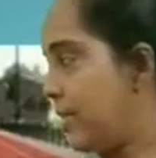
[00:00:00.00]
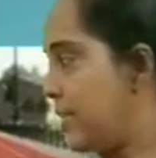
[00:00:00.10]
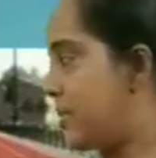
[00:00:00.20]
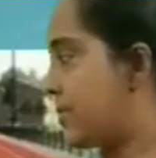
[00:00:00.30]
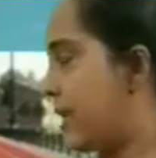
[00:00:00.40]
at
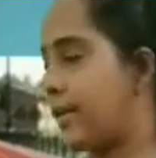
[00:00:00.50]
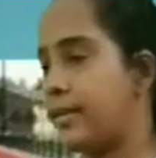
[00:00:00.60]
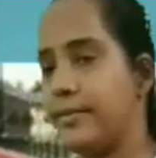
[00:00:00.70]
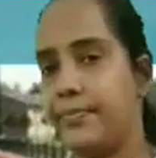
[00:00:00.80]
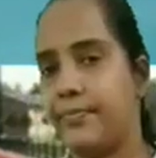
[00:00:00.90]
this
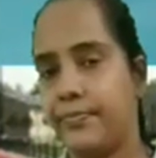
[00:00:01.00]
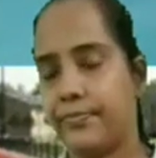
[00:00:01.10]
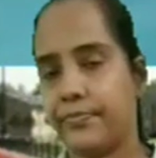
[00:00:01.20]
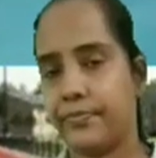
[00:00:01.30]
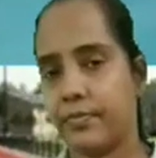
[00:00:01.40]
track
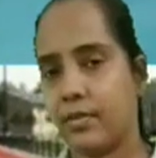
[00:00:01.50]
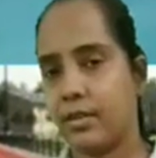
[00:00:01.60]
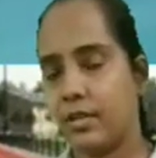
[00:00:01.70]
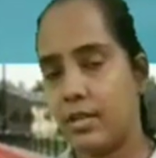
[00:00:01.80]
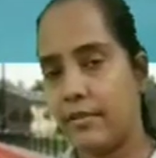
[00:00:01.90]

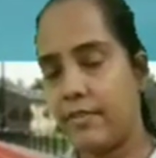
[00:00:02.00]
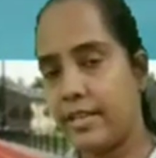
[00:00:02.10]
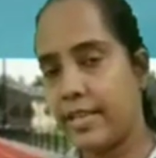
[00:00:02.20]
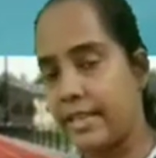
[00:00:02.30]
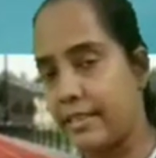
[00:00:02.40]

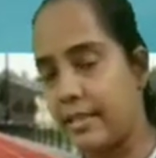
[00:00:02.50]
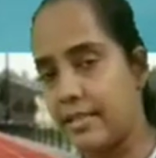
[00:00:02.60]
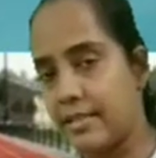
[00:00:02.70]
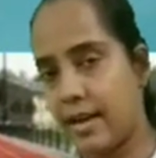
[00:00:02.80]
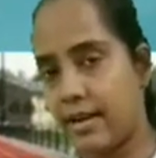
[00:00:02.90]
where the
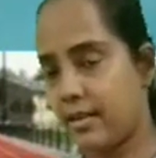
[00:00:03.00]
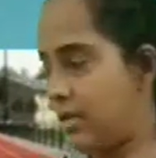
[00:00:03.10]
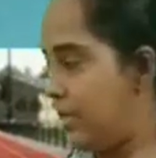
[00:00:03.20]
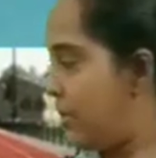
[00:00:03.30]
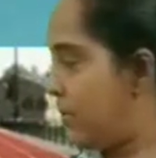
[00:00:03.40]
athletes run.
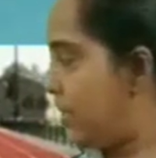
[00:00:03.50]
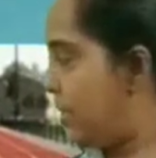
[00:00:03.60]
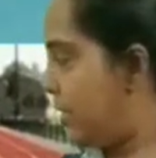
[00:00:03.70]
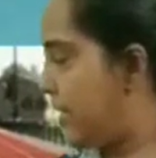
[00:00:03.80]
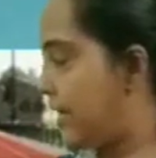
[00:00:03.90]
Look,
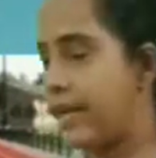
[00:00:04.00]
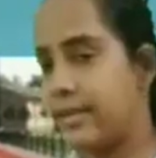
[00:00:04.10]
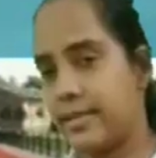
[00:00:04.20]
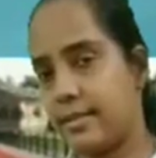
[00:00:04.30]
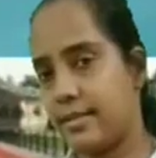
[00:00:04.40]
the
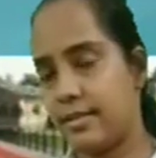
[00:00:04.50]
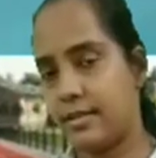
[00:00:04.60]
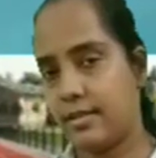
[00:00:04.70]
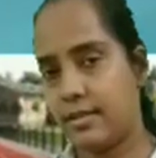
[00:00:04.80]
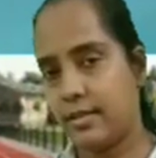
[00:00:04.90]
lines.
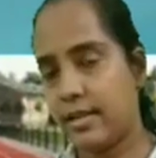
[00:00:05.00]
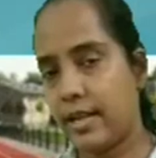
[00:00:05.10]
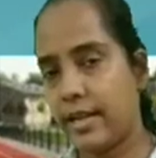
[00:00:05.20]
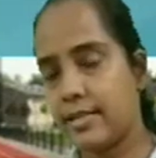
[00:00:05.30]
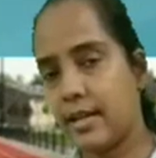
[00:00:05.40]
The
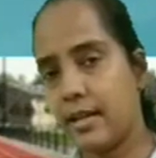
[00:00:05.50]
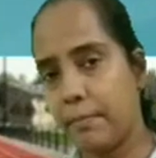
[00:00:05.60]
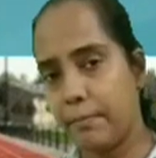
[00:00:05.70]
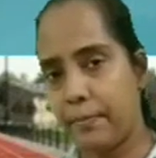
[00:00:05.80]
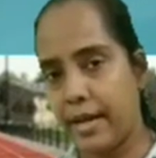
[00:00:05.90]
lines
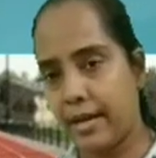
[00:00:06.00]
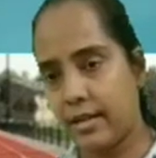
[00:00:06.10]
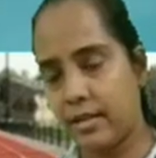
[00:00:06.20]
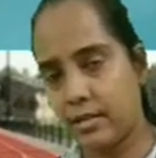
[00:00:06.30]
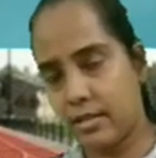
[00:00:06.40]
are
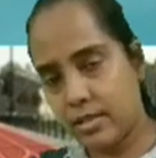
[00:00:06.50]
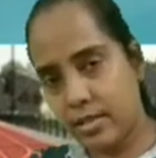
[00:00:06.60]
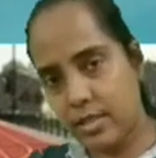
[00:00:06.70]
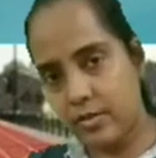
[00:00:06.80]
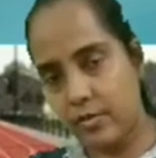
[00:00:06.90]
parallel.
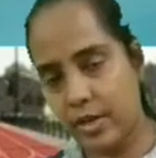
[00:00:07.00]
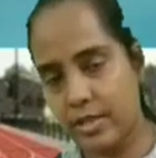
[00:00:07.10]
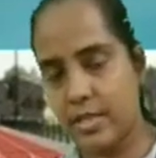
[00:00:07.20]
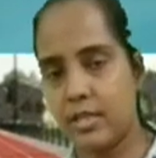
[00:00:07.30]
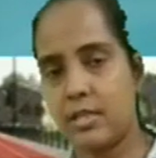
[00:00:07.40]
Isn't it? You
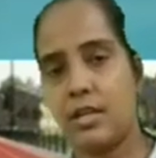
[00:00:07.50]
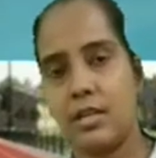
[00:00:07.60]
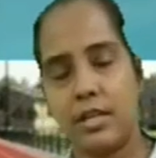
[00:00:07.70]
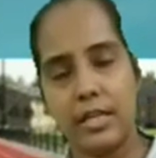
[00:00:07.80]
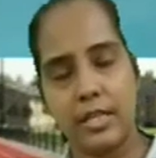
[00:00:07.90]
extend it,
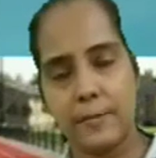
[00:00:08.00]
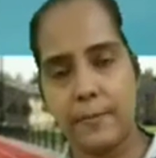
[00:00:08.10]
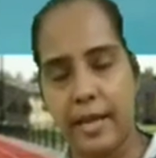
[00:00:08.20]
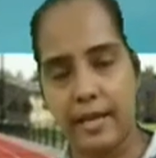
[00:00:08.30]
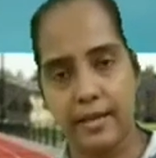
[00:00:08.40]
it is
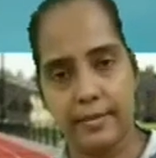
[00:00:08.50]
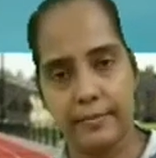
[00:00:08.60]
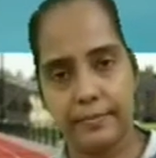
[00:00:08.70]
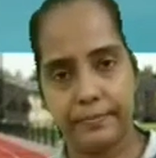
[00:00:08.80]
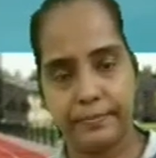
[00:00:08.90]
parallel.
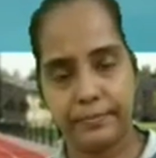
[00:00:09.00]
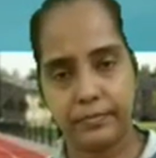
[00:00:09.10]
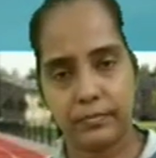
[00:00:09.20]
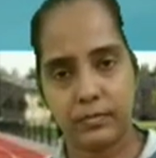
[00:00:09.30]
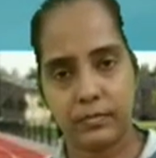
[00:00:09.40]

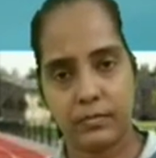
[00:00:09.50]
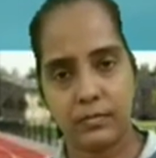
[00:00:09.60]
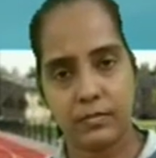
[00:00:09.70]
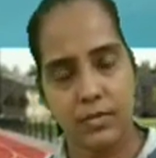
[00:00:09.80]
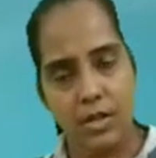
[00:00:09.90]

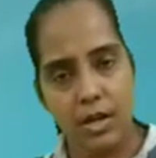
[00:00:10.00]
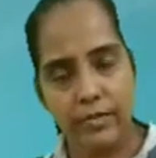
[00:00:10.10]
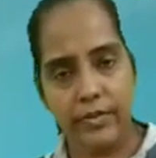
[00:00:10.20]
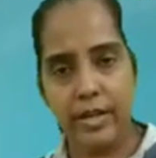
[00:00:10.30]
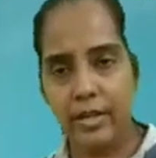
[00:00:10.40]

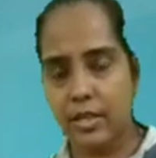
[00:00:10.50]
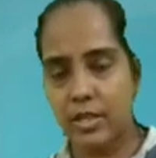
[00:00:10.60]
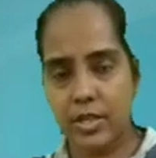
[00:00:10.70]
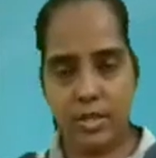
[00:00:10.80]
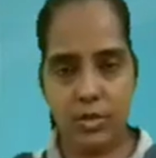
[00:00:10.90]
Or I
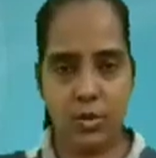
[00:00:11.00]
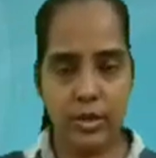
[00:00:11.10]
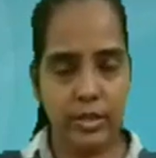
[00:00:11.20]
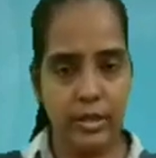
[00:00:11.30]
told you